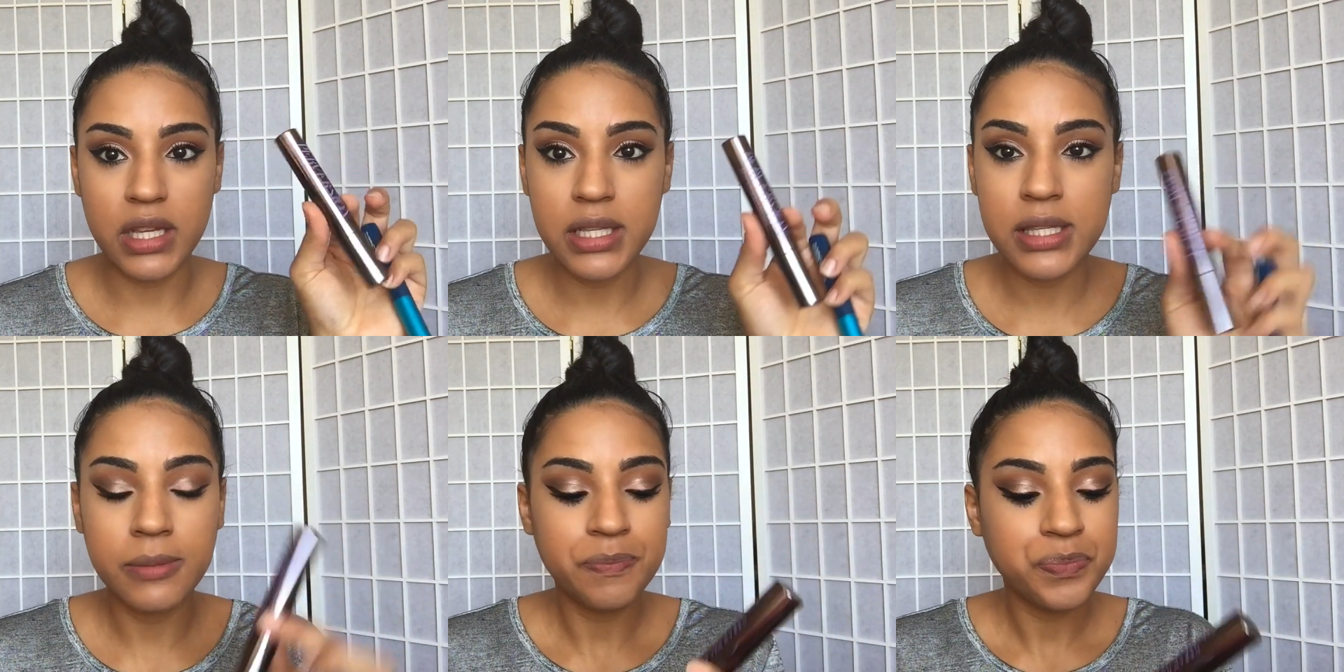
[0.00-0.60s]

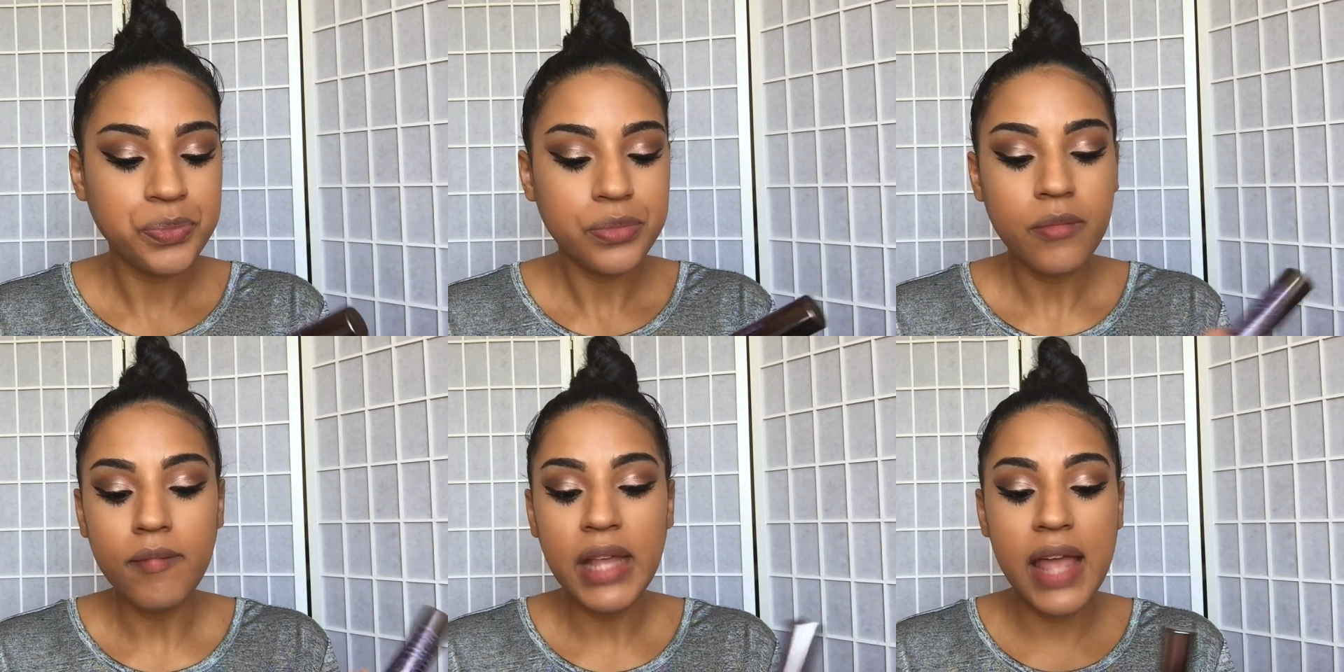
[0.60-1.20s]
this.
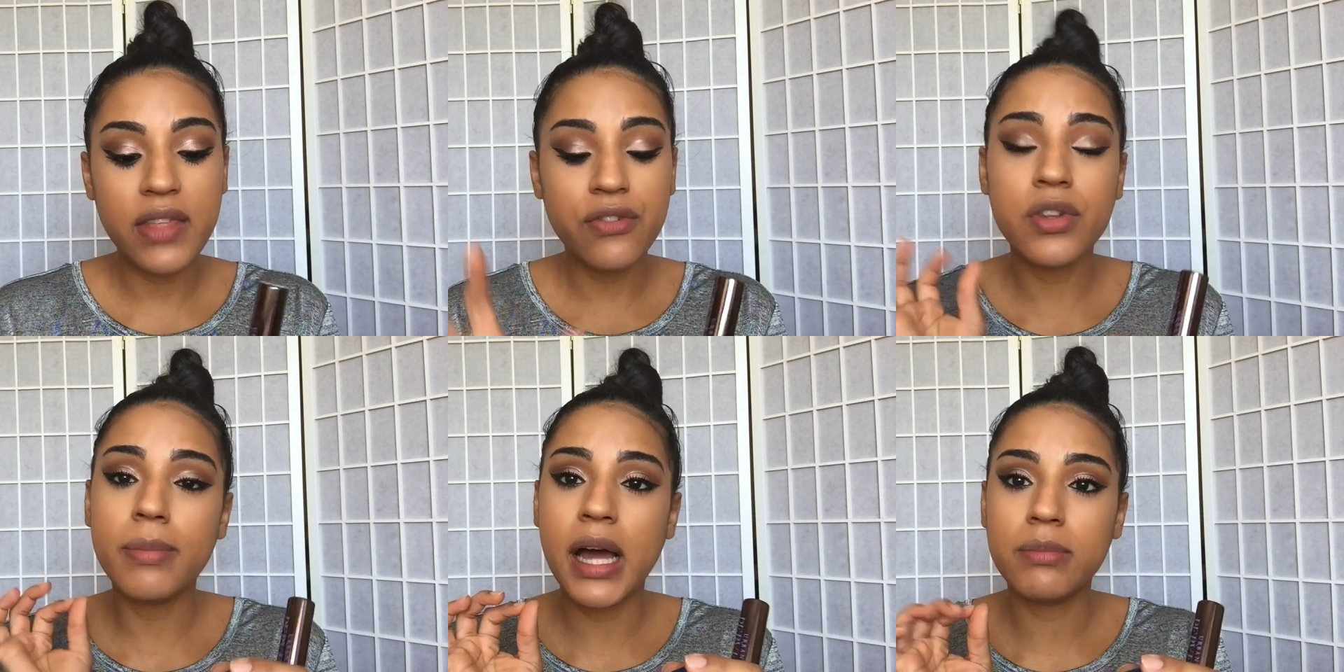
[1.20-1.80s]
And then
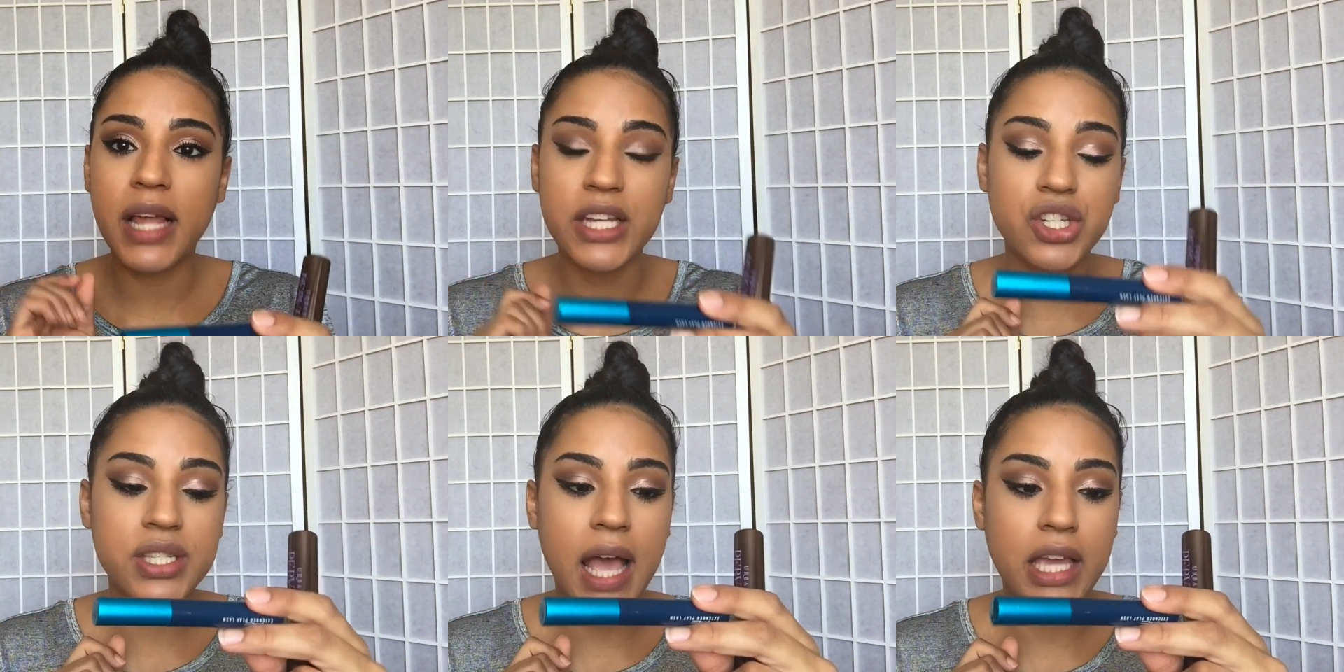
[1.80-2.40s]
for the bottom
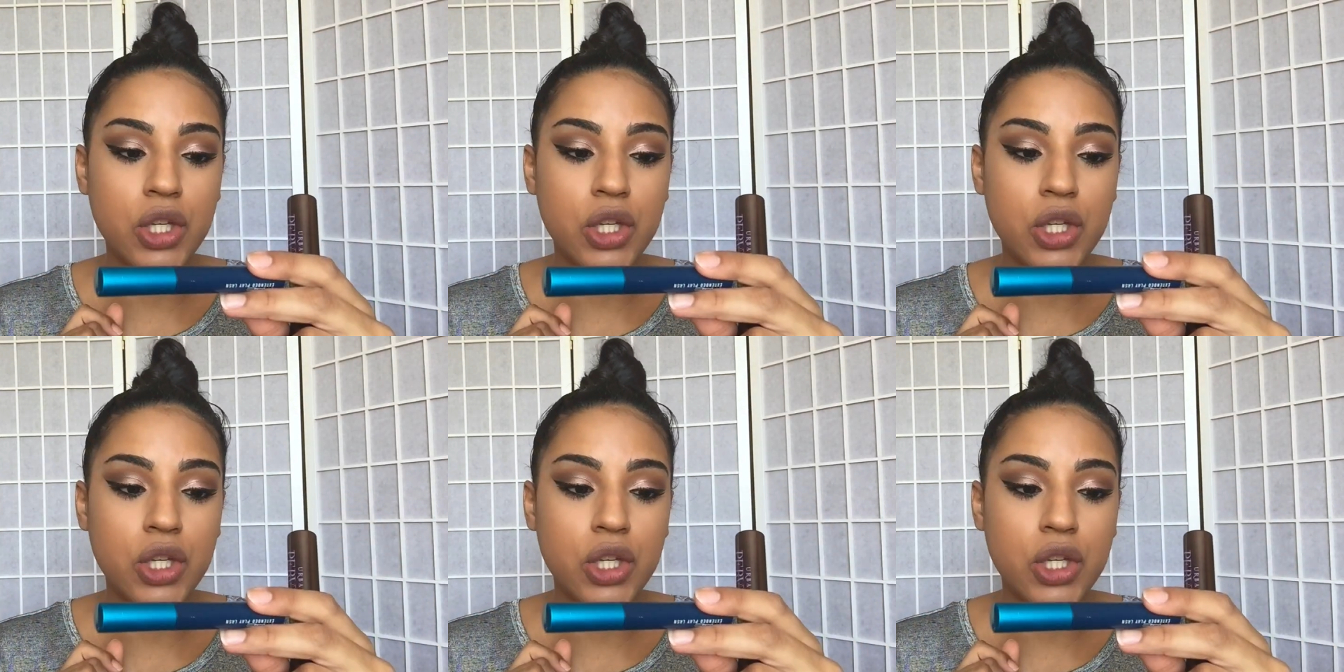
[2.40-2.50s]
lashes, I